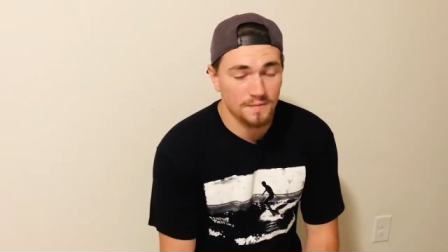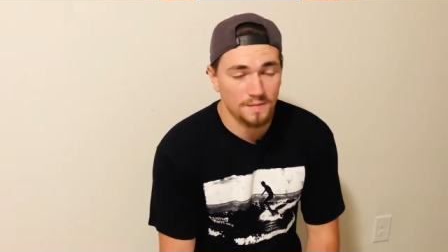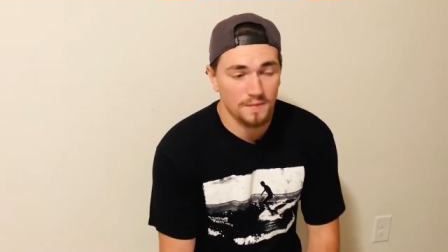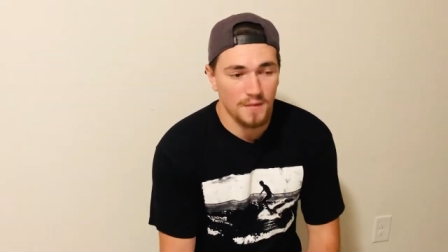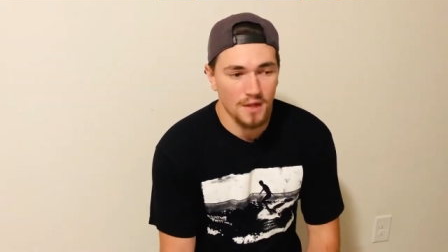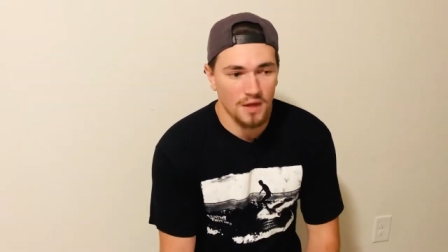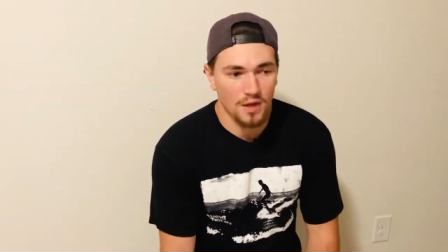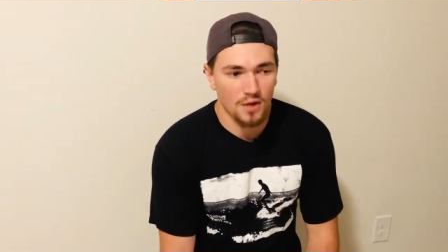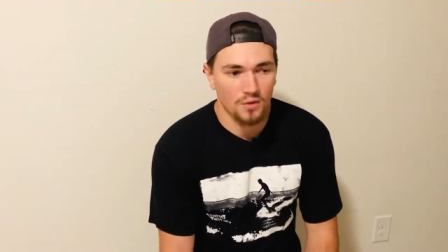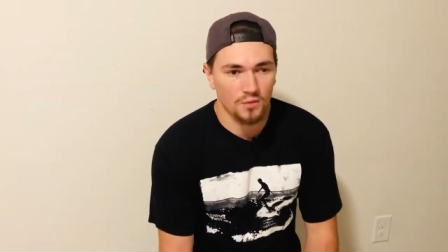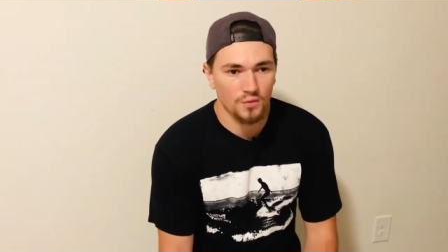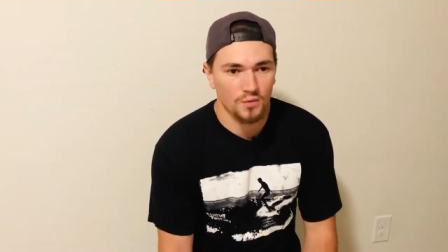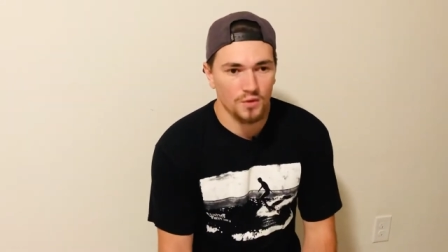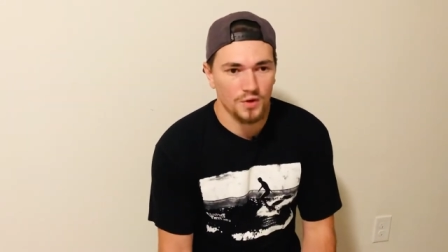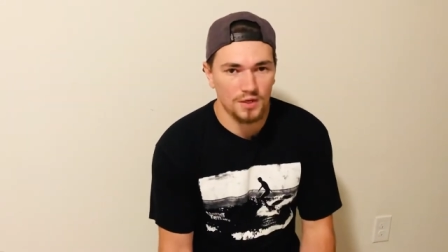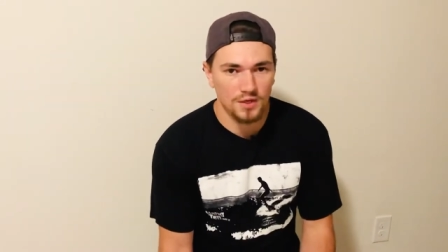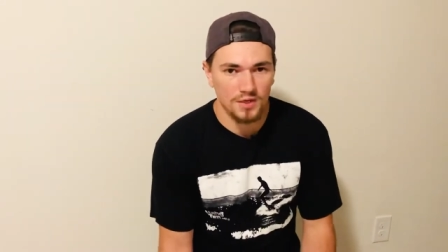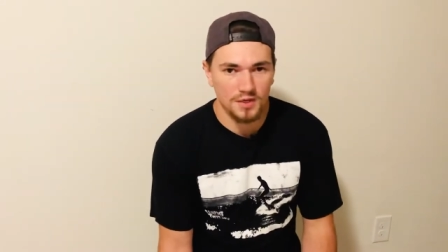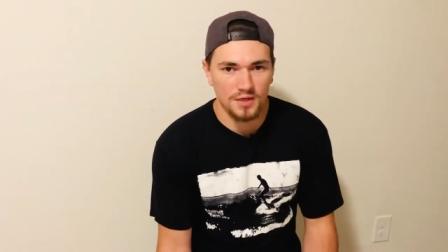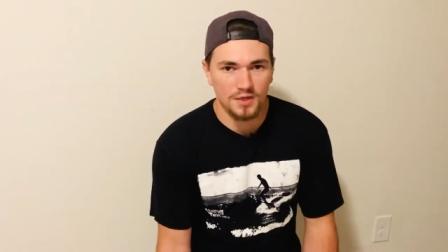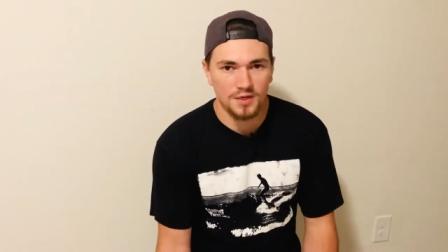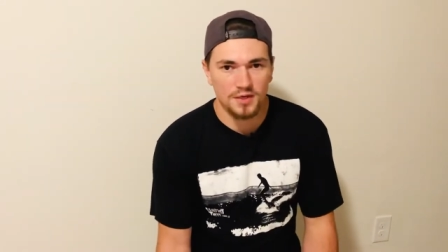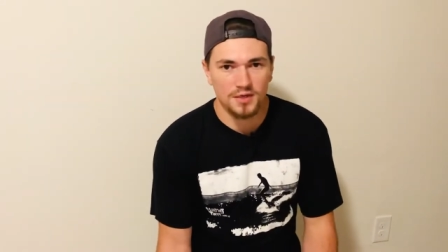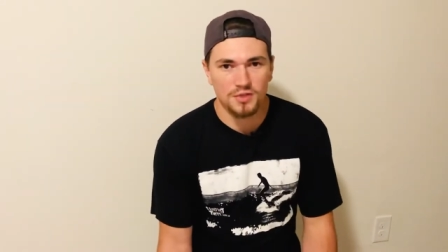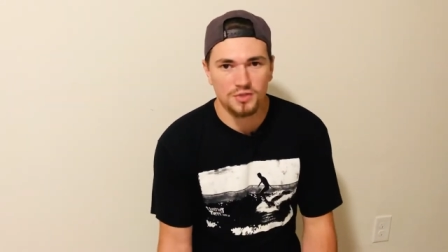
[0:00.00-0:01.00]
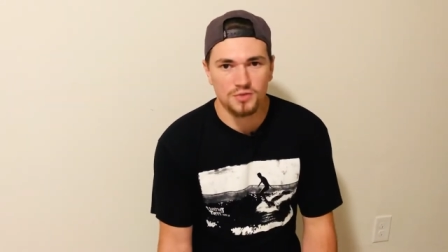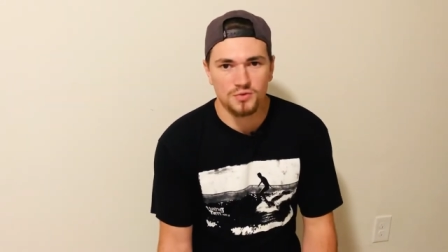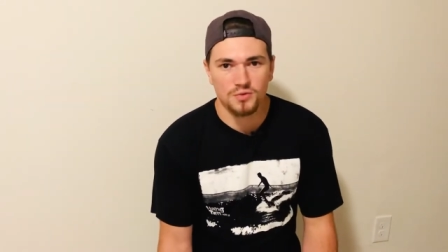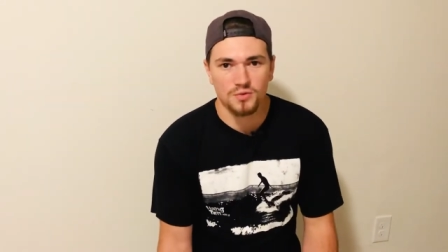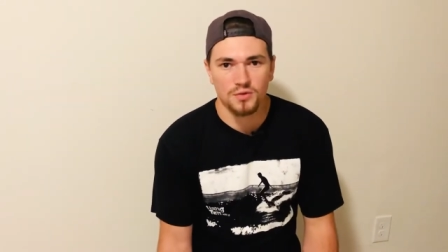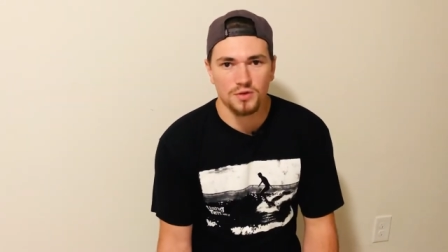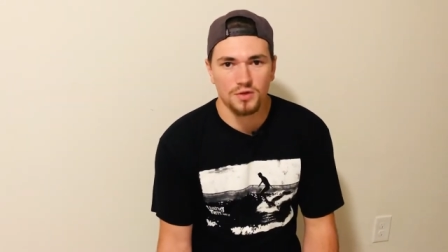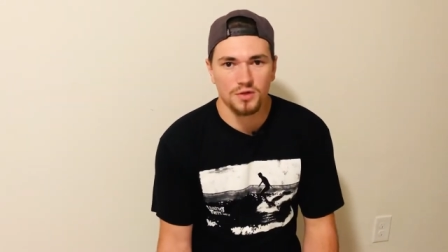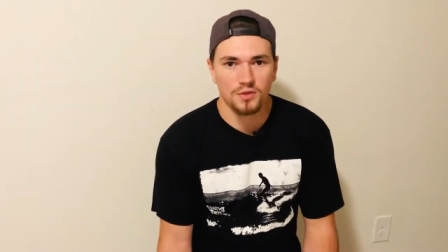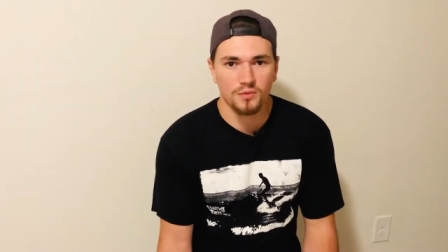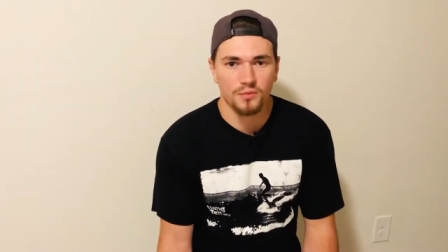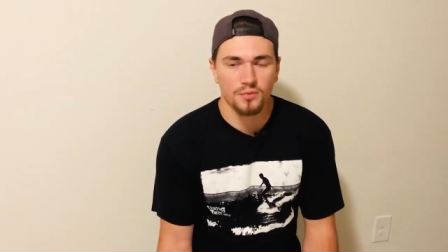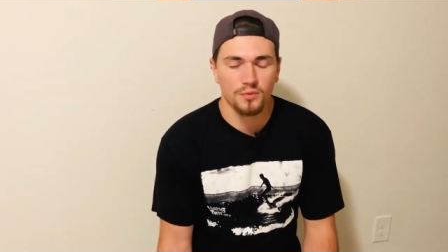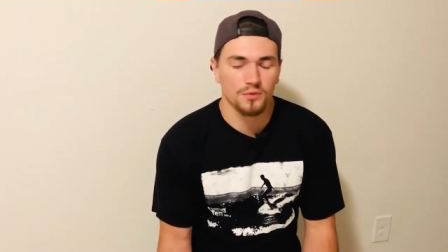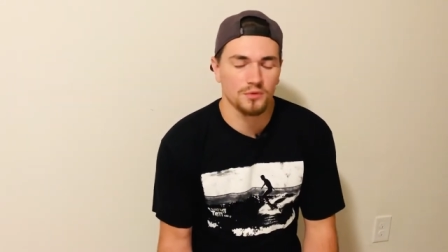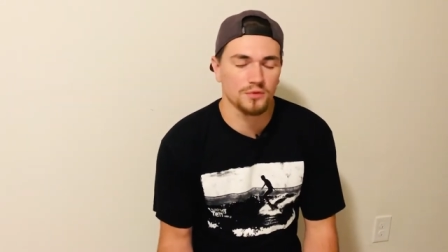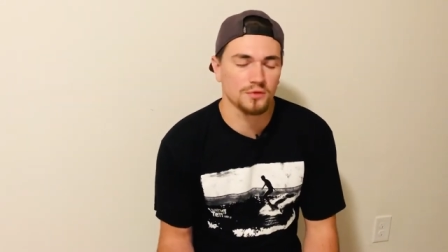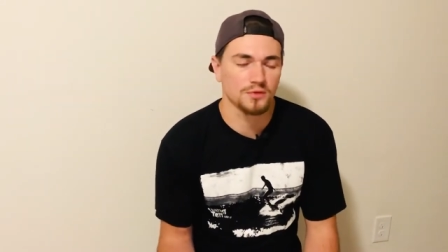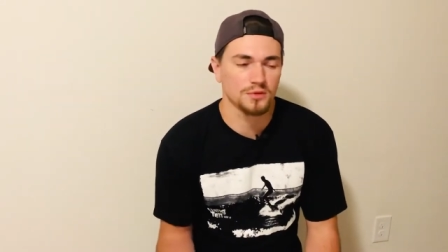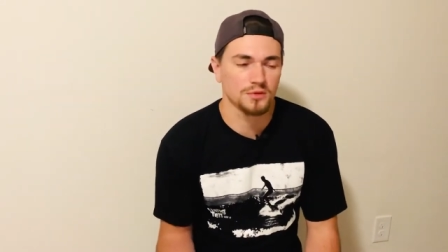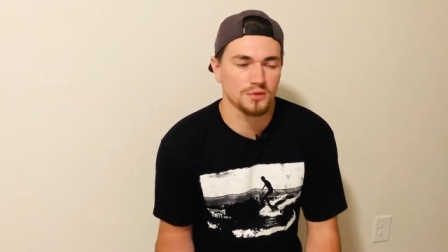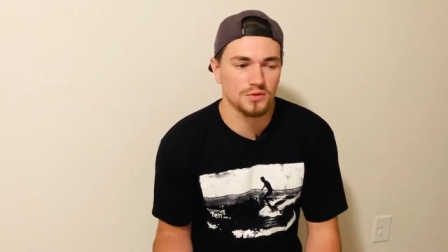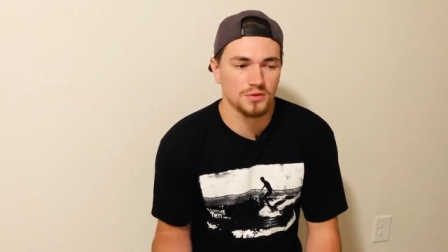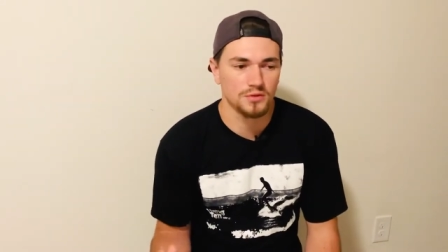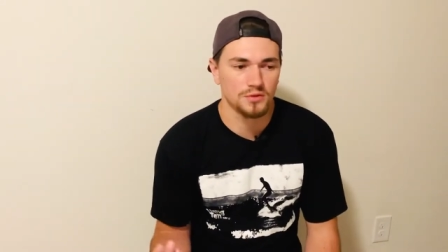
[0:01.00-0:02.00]
Now, rigging is really
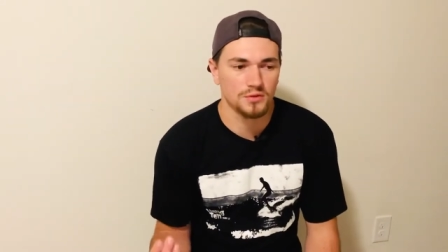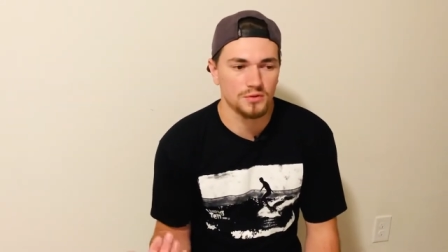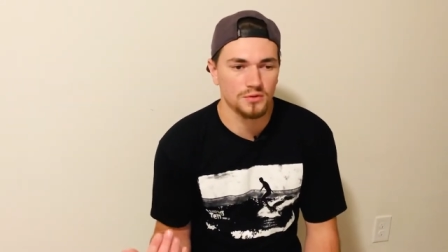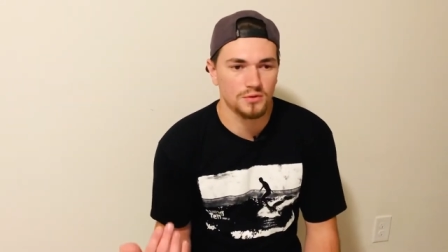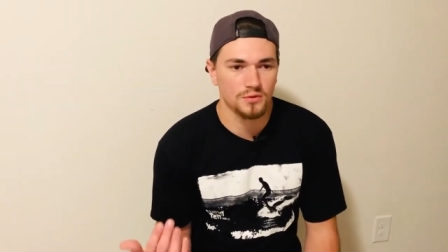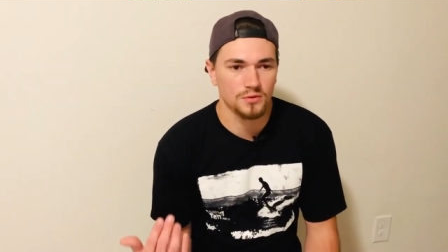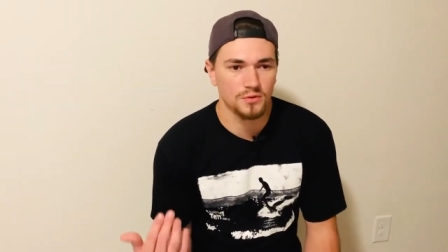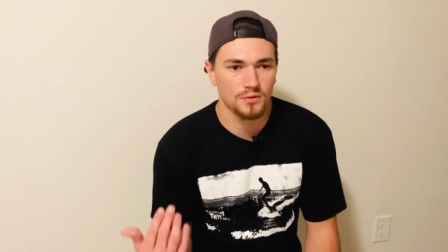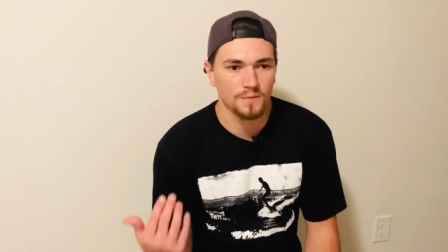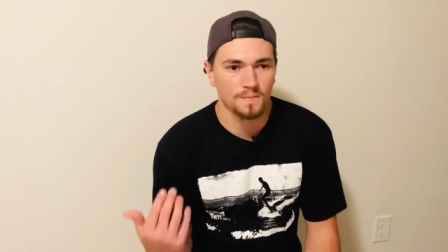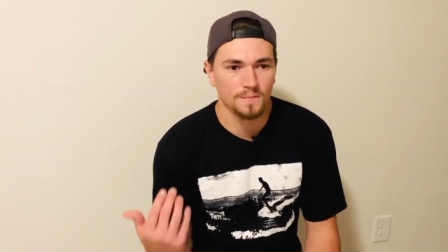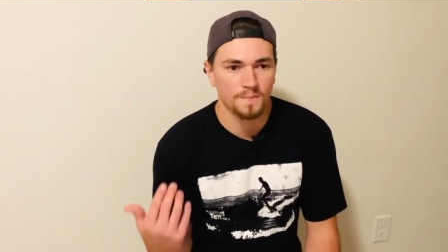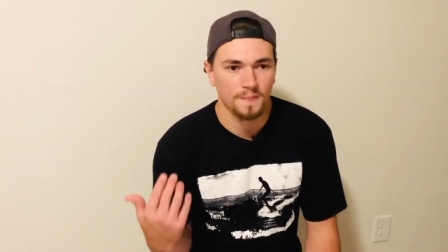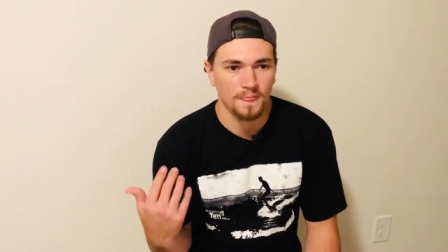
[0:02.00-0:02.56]
important to